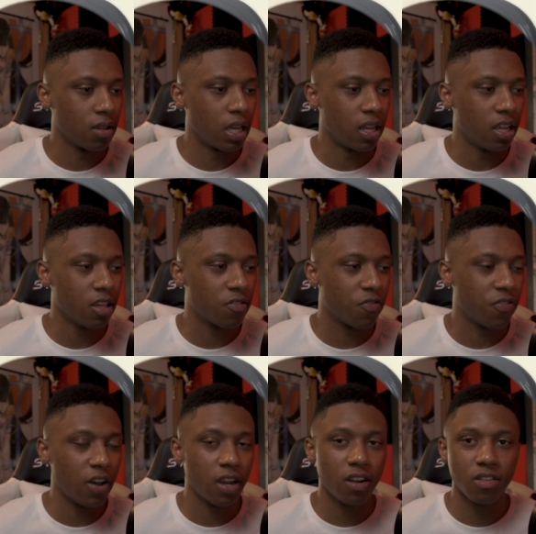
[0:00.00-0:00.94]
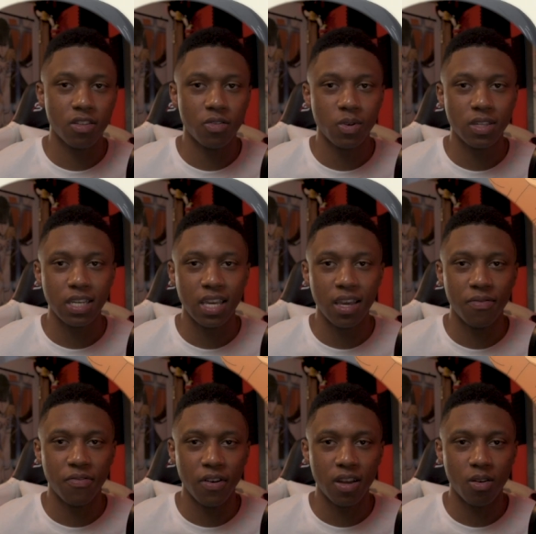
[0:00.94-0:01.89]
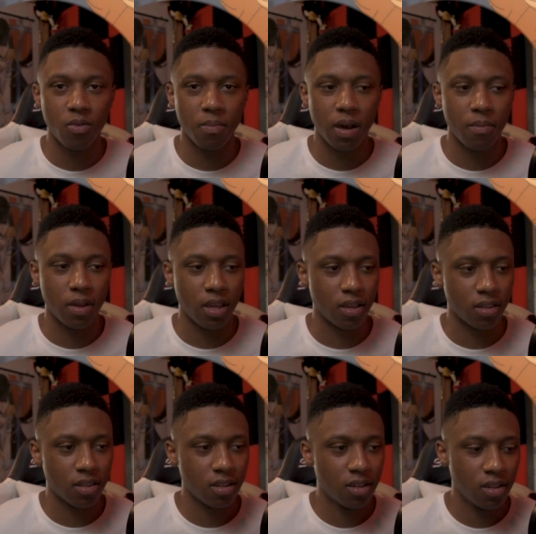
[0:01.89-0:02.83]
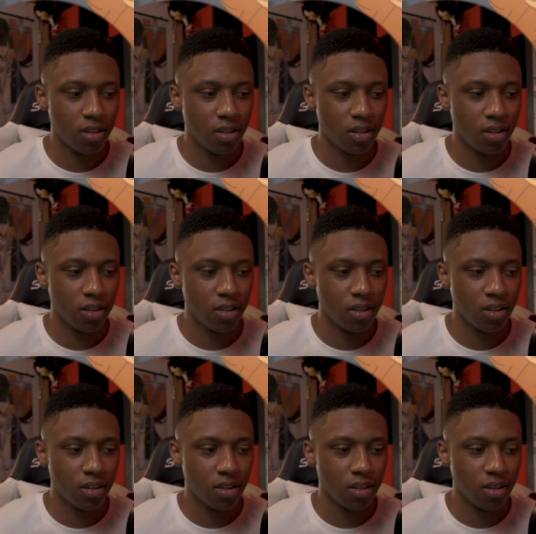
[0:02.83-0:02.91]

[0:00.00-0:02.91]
And this fucker just wants to keep fucking with my mans.